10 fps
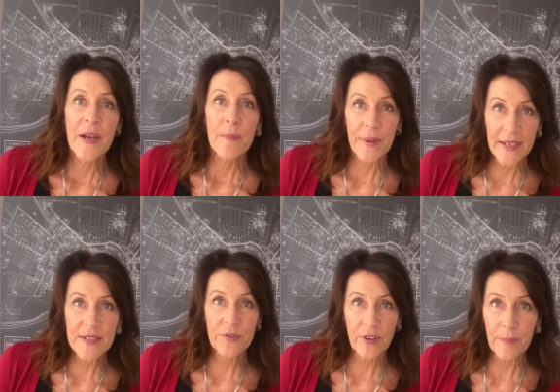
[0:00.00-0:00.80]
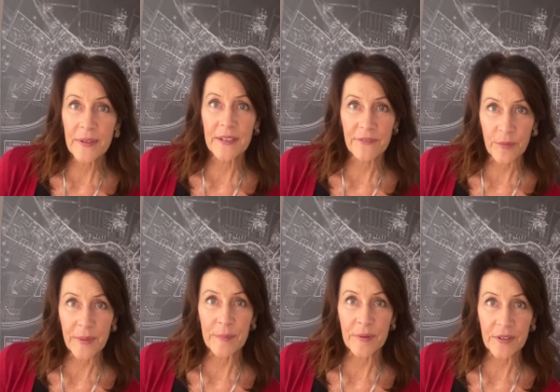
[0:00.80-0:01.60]
but it's troubling for
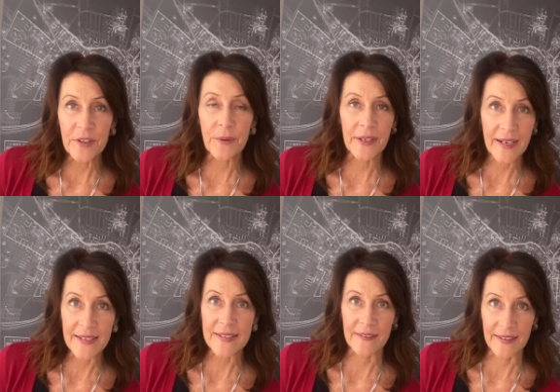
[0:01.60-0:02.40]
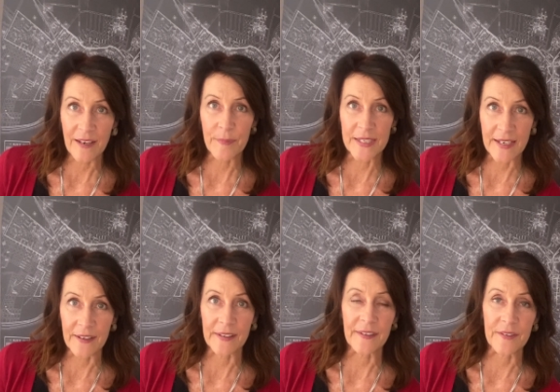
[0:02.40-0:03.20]
people who are constantly coming
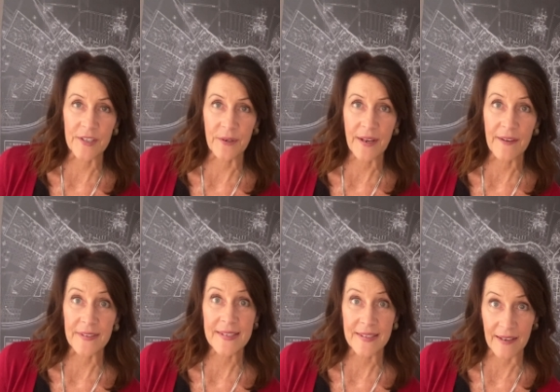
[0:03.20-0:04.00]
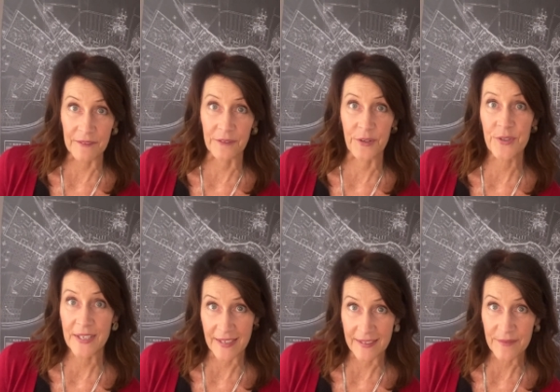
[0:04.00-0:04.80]
down here and don't have a set
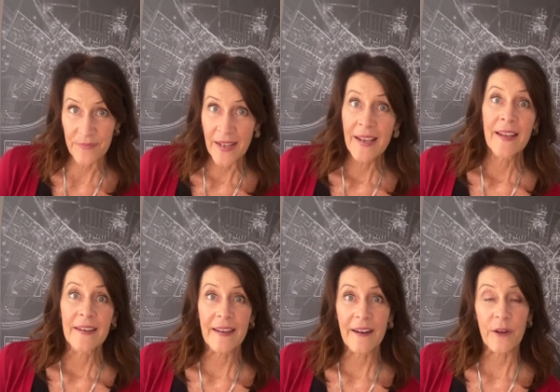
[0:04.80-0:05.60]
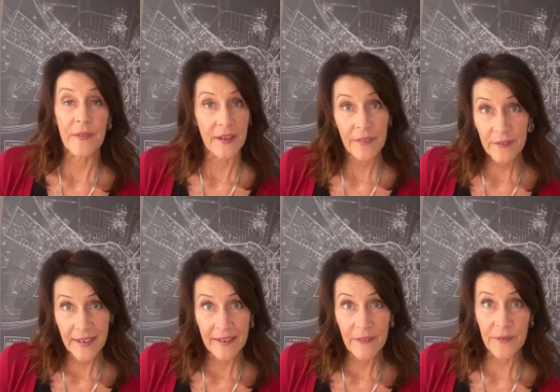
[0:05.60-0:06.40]
routine. Now, on the other
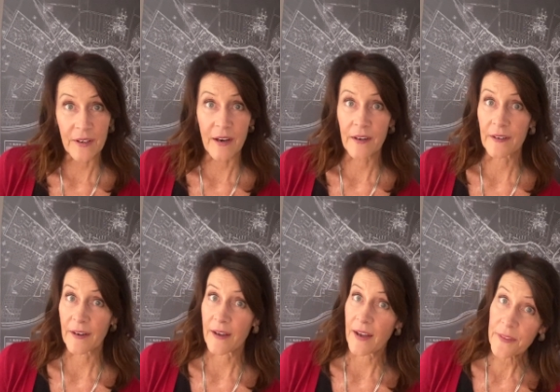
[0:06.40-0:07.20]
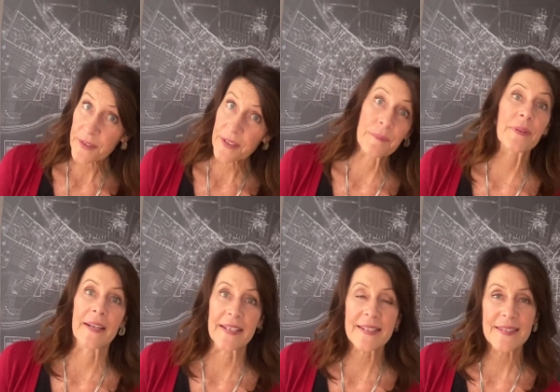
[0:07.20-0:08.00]
hand, there are other
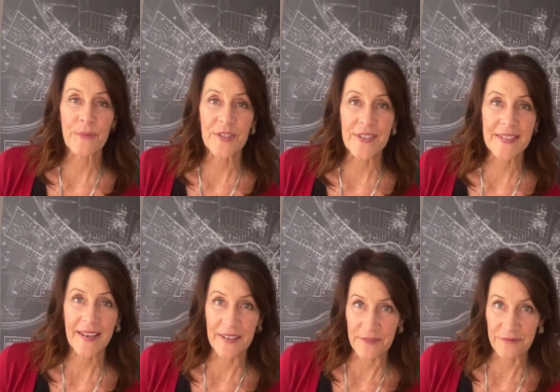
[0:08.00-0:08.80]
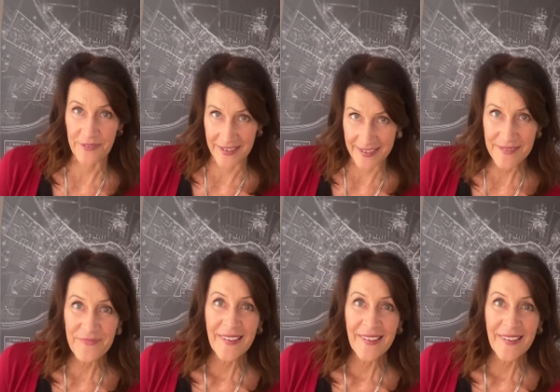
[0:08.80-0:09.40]
complaints, which is kind of funny,